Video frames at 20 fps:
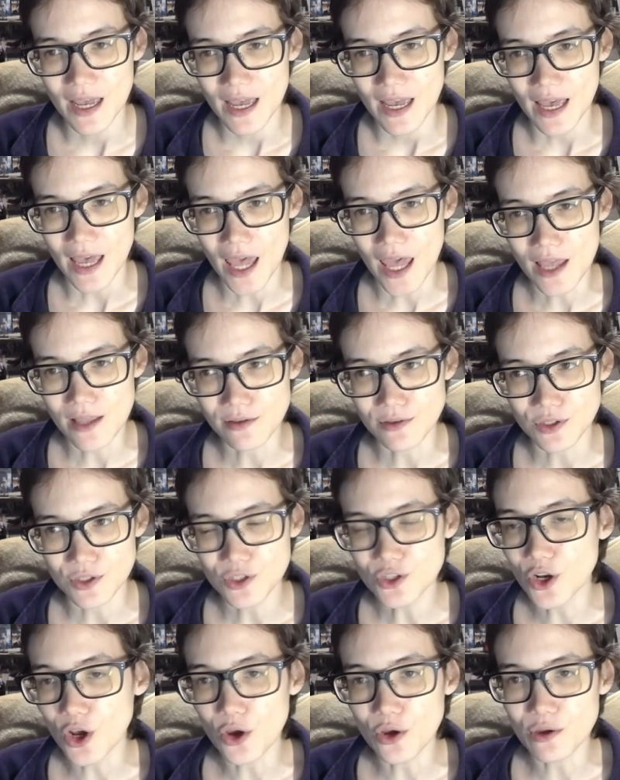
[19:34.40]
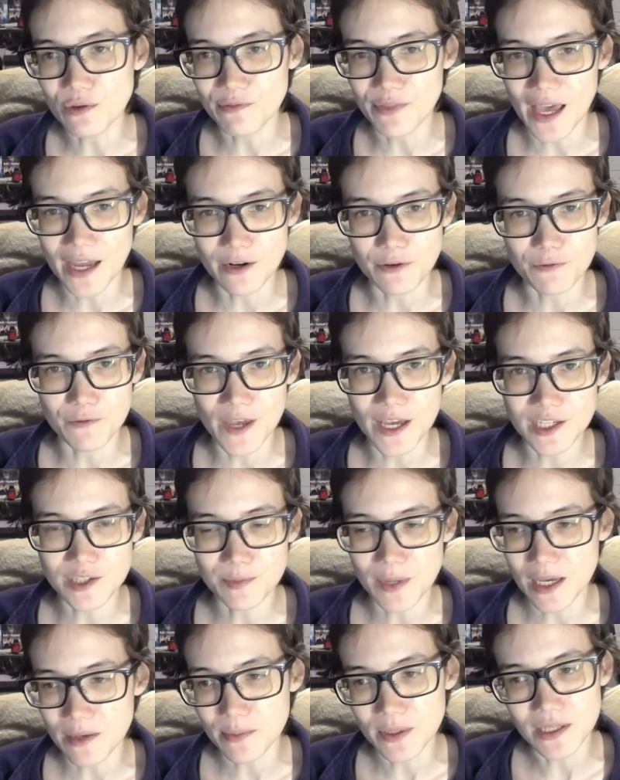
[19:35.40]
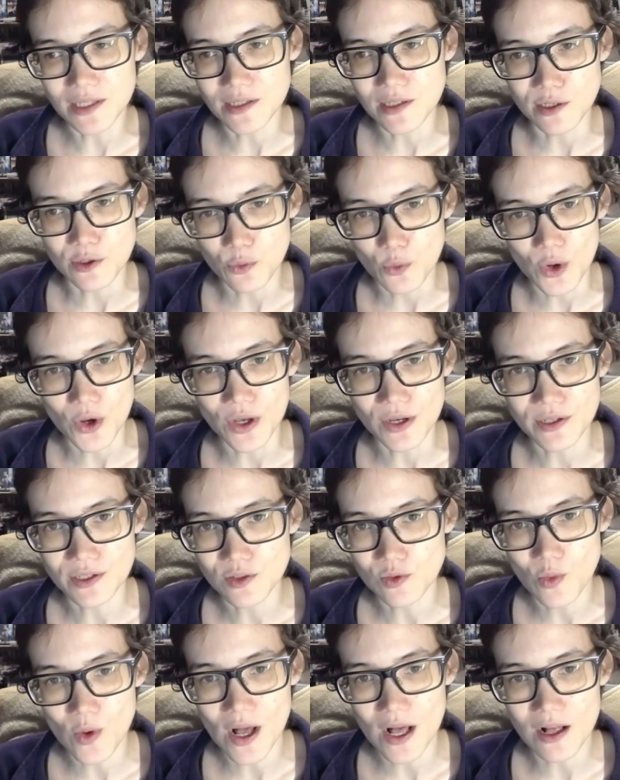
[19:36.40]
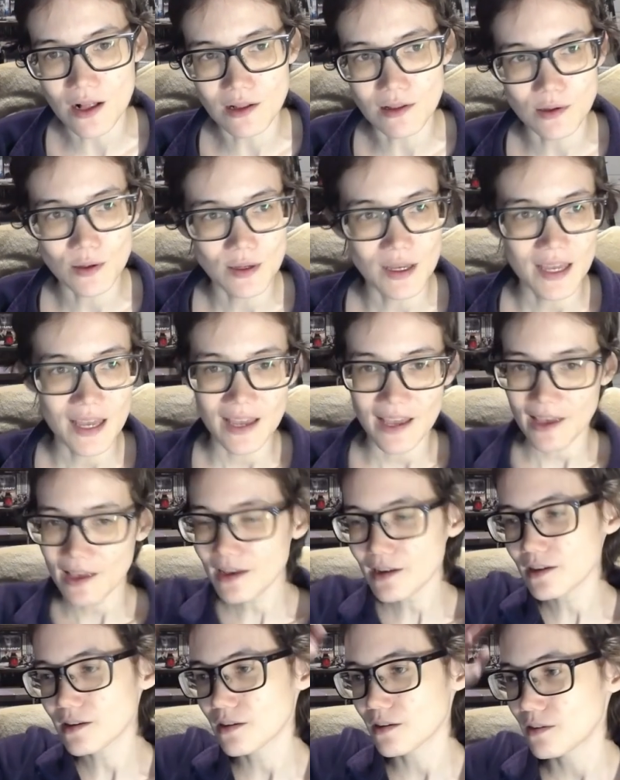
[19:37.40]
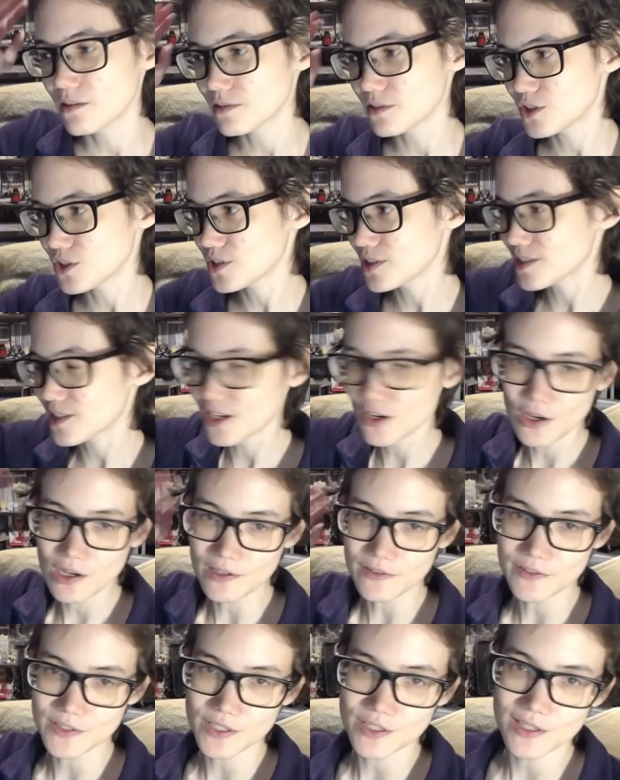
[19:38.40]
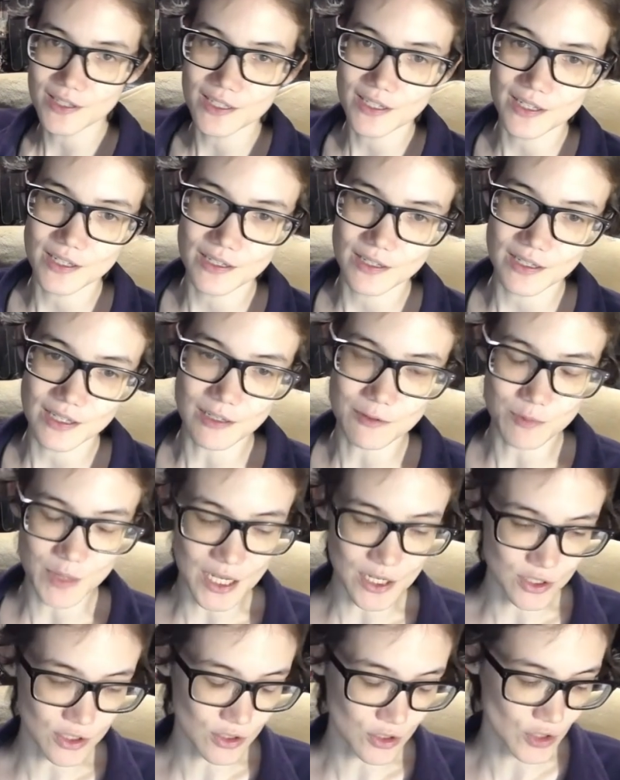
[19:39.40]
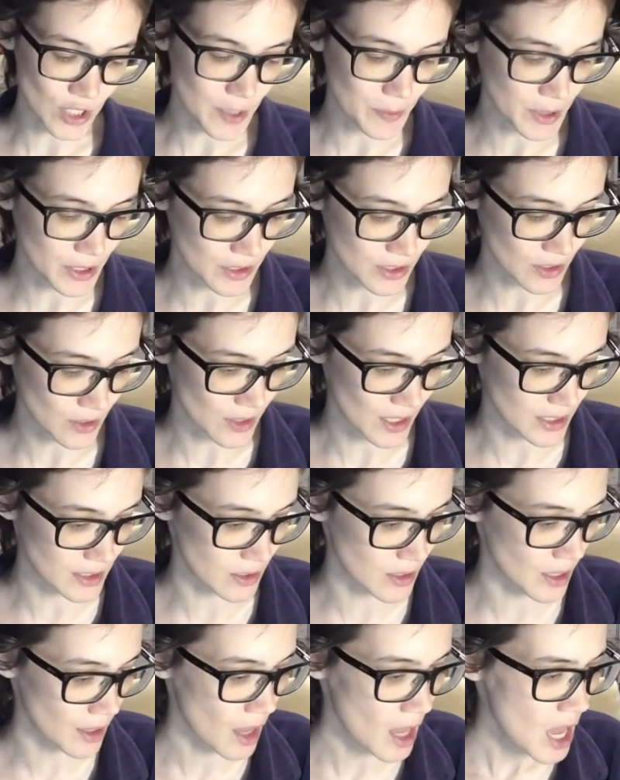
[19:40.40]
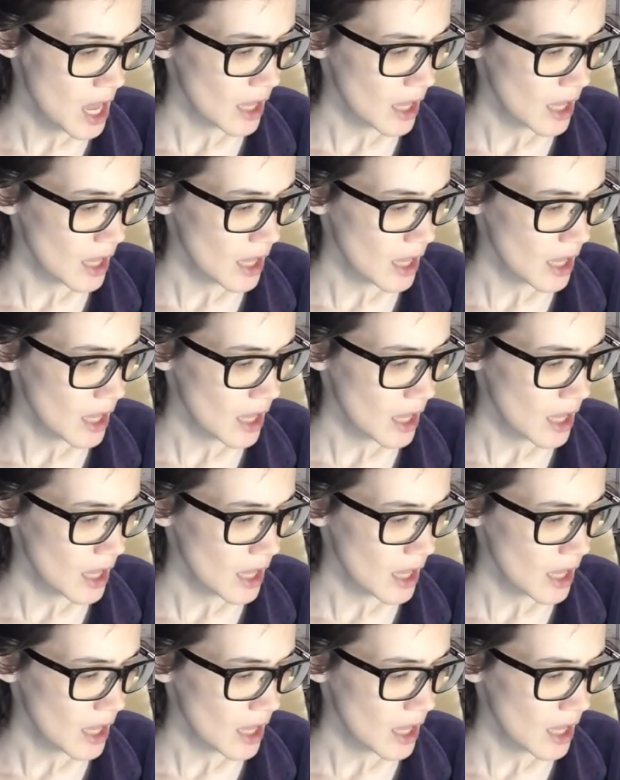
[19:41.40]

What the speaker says: And, you know, if that affects my ability to work as well, heck, just go after the inpatient treatment. So there's a thing.